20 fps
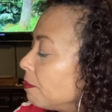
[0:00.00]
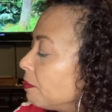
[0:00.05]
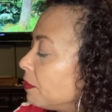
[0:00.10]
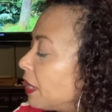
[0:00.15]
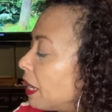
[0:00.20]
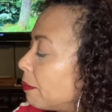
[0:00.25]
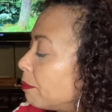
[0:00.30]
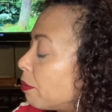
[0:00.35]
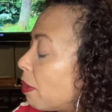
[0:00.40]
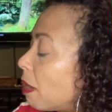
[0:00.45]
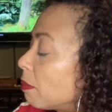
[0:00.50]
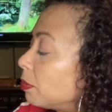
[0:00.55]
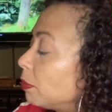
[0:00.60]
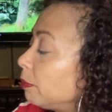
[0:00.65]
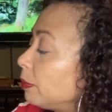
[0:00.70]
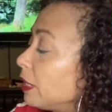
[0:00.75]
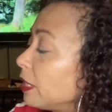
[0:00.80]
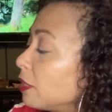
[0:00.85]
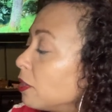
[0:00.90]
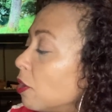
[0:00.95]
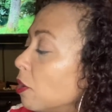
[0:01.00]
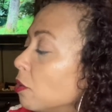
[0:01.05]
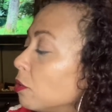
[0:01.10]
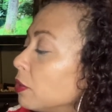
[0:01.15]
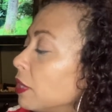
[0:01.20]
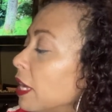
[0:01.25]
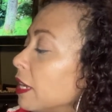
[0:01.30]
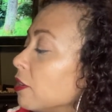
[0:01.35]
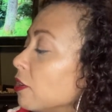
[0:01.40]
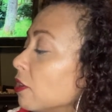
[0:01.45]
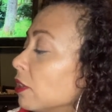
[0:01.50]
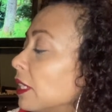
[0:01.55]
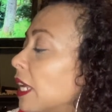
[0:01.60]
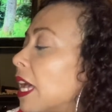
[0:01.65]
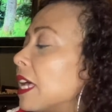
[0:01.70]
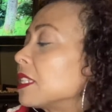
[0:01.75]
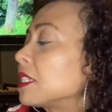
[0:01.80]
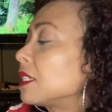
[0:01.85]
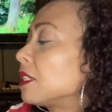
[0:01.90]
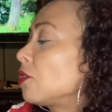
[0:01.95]
they probably know that your
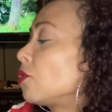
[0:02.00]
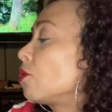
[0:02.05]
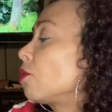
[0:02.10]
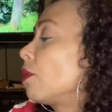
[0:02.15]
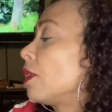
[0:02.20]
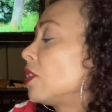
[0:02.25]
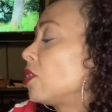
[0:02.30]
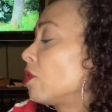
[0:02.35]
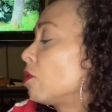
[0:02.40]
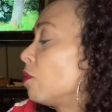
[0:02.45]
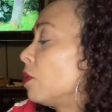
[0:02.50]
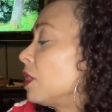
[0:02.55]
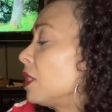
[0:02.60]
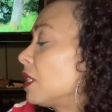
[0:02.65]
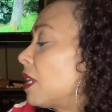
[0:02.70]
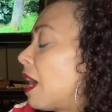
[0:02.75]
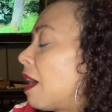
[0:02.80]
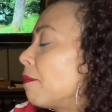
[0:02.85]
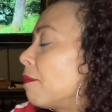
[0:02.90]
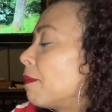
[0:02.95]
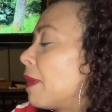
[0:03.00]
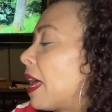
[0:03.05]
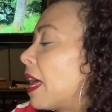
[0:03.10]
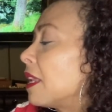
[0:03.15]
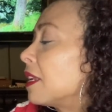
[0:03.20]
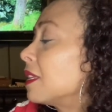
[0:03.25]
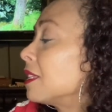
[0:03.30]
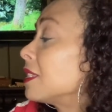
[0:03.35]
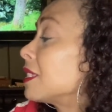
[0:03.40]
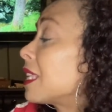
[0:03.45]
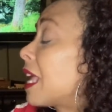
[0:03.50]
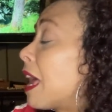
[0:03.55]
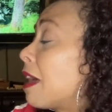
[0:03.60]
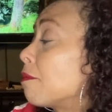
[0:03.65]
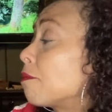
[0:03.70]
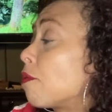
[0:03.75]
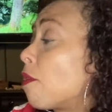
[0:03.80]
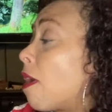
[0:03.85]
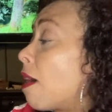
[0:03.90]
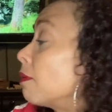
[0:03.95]
last situation was not balanced and
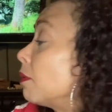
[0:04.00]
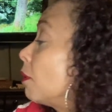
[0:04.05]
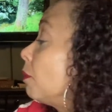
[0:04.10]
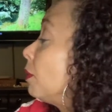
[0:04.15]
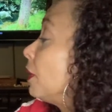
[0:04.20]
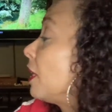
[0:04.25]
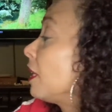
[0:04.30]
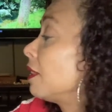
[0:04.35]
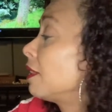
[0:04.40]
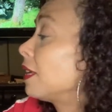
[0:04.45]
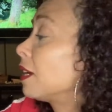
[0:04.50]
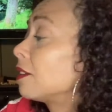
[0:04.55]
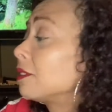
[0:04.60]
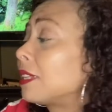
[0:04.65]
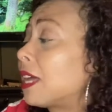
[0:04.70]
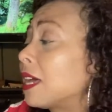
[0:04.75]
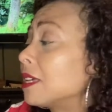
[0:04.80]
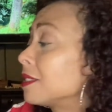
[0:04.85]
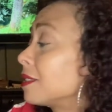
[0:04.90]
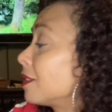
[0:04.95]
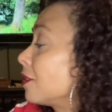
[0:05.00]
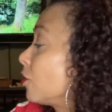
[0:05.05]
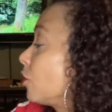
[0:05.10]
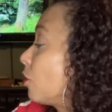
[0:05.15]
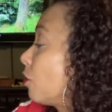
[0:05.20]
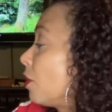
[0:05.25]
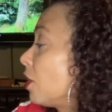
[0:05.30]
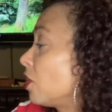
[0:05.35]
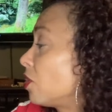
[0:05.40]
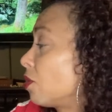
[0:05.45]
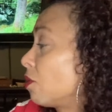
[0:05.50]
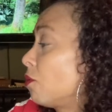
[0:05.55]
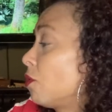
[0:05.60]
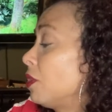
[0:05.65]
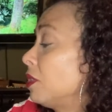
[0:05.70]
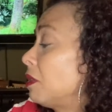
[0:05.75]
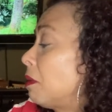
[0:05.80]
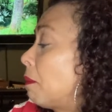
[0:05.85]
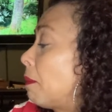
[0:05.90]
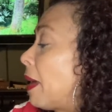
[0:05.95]
probably their last situation
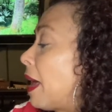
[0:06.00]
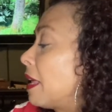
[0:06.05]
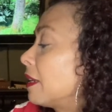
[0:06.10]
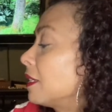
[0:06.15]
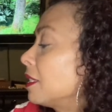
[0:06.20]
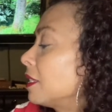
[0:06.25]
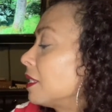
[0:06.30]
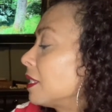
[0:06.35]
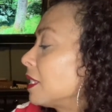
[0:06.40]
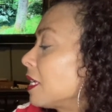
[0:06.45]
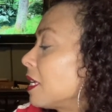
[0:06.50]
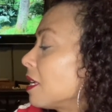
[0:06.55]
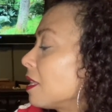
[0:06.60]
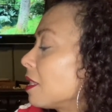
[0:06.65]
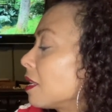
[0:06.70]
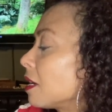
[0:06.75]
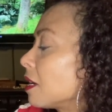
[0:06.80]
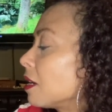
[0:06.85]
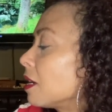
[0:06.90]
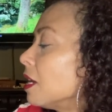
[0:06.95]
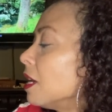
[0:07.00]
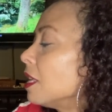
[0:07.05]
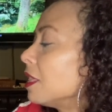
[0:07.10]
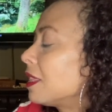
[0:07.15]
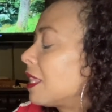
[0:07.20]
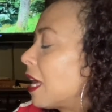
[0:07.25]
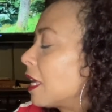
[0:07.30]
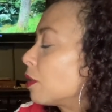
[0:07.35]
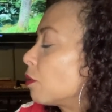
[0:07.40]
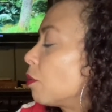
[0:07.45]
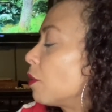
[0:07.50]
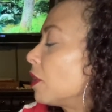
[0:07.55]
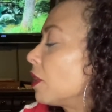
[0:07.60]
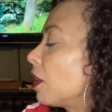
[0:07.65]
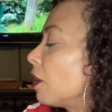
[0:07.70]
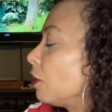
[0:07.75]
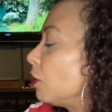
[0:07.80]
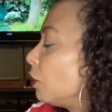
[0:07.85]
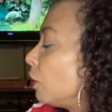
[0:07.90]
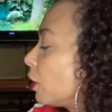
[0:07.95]
wasn't balanced either. That's what
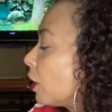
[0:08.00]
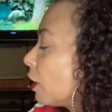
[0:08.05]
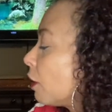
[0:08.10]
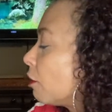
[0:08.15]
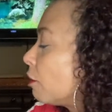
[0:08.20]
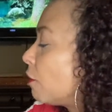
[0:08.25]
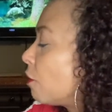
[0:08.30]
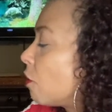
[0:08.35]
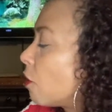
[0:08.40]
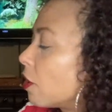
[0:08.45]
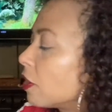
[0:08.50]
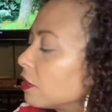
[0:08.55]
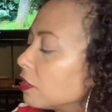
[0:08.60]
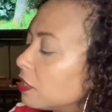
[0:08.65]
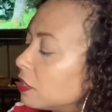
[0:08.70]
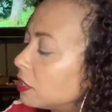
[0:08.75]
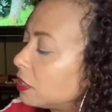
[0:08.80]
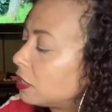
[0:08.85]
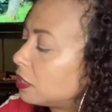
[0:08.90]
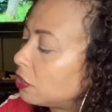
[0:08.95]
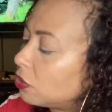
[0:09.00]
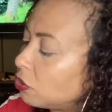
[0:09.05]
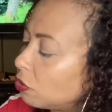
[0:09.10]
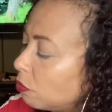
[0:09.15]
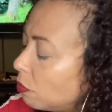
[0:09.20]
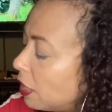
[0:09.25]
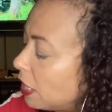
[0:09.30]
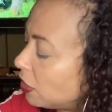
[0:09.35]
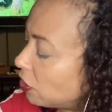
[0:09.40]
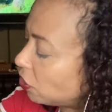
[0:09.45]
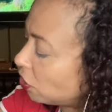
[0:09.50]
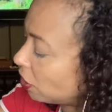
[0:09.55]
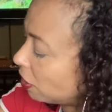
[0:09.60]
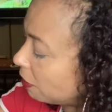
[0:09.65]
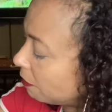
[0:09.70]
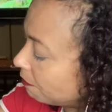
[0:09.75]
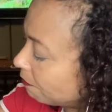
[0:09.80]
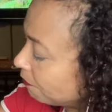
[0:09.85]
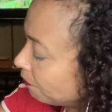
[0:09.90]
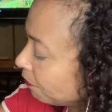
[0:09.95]
they're looking for in this
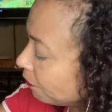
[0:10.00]
situation.